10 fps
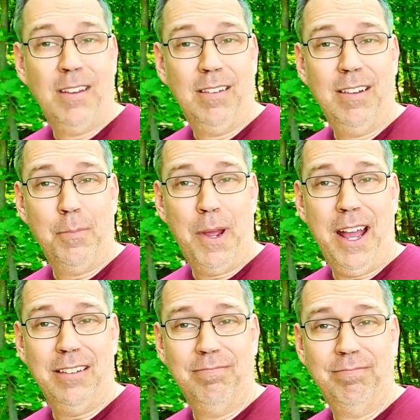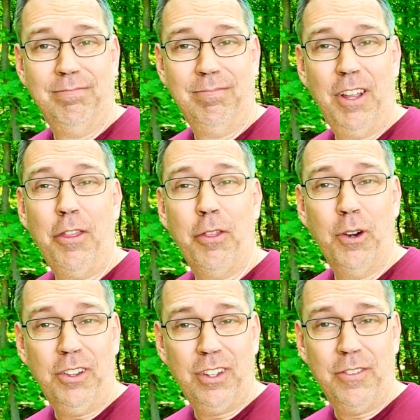Not bad.
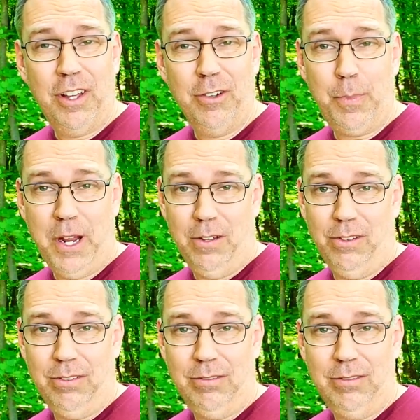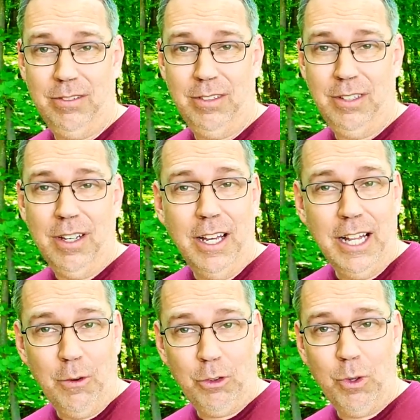3,700 pounds. And
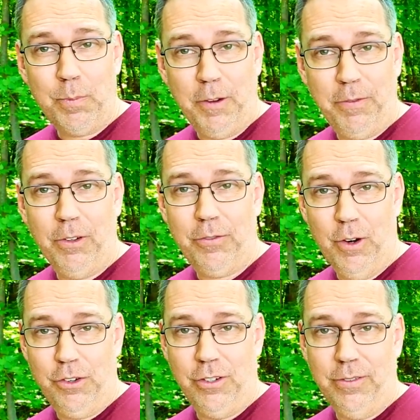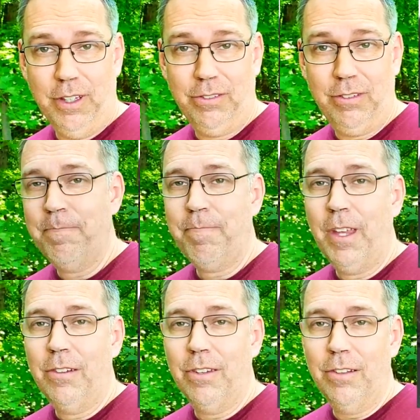that was with my first version of this.
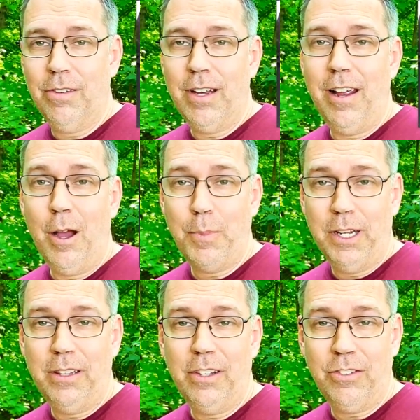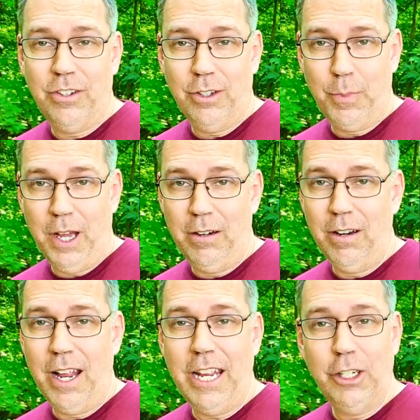Since then, I updated the stitching pattern,
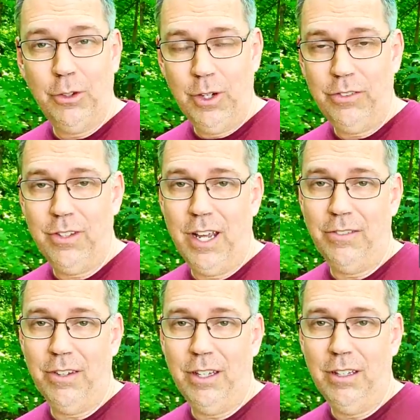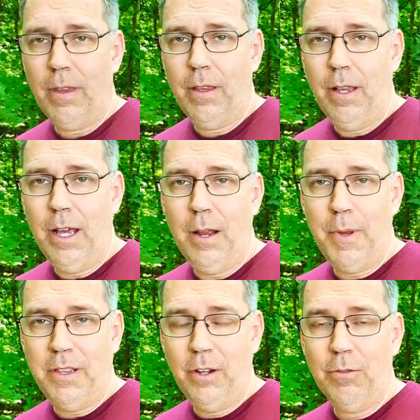I increased the density, and I
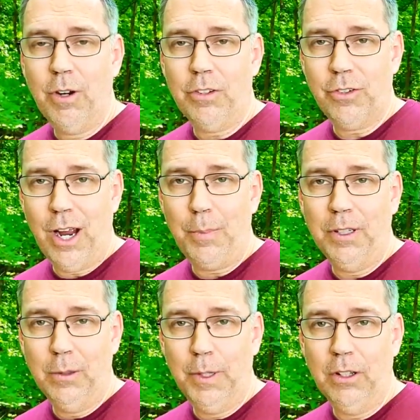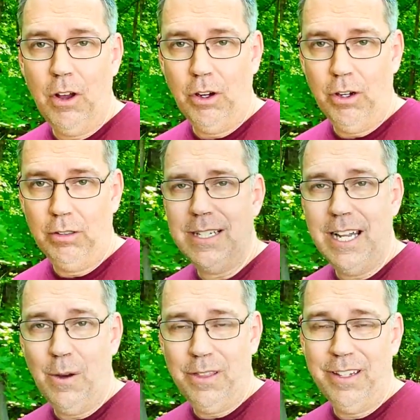made the overall strap a little bit longer.
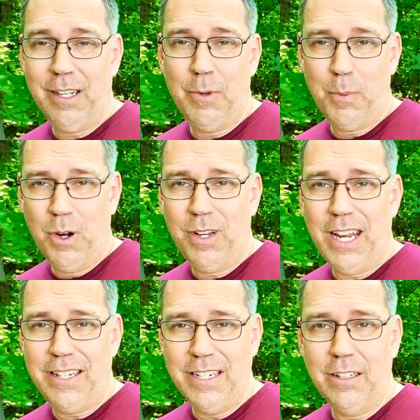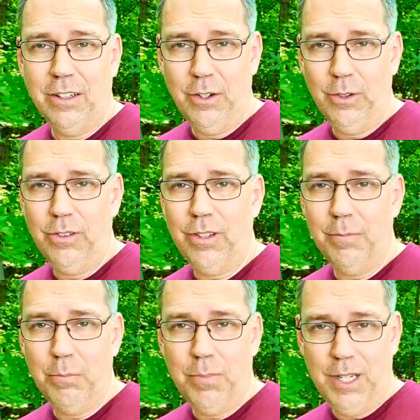Now I think I'm up around 18 kilonewtons
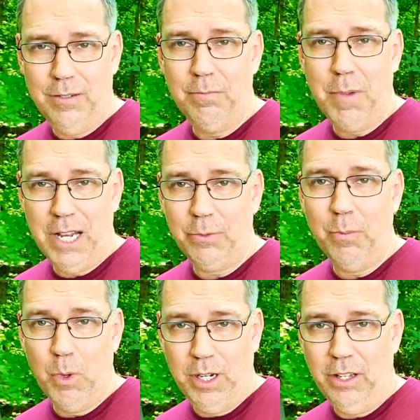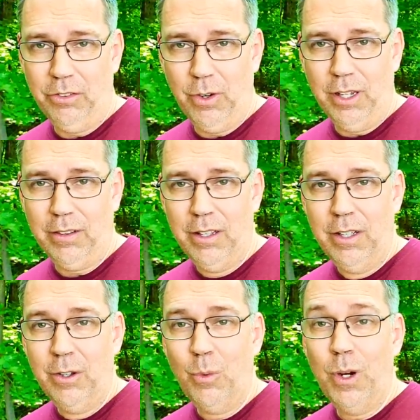in, in maximum breaking strength,
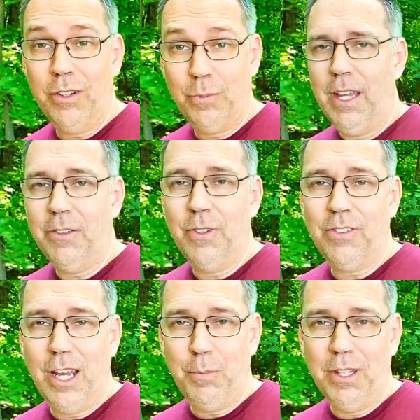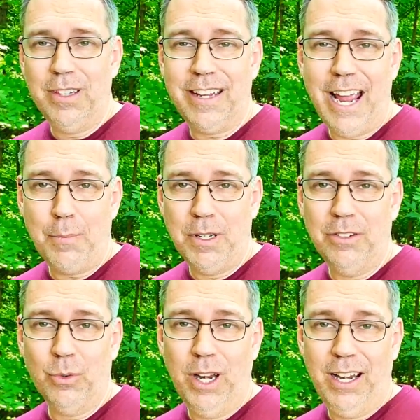which, that's the same thing the Captain
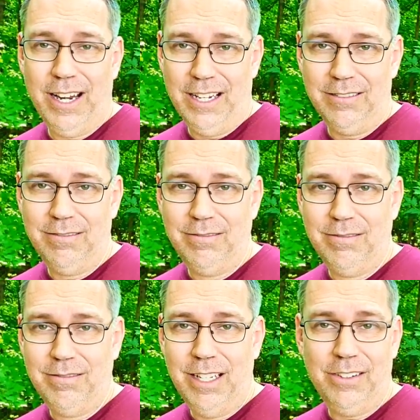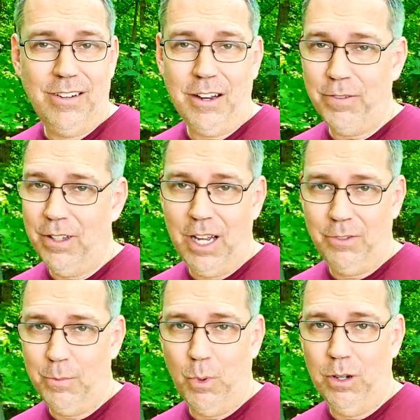is rated at. It's not for life
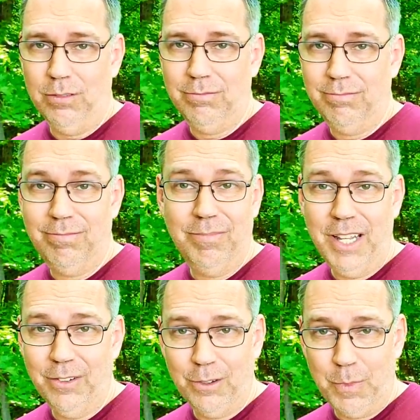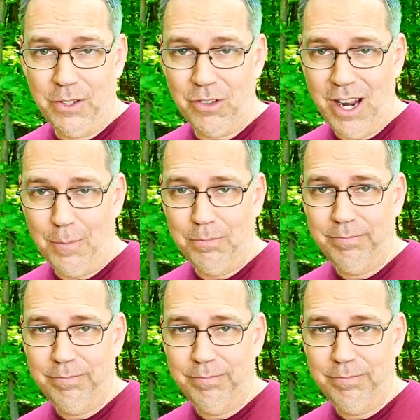support. Neither is my strap.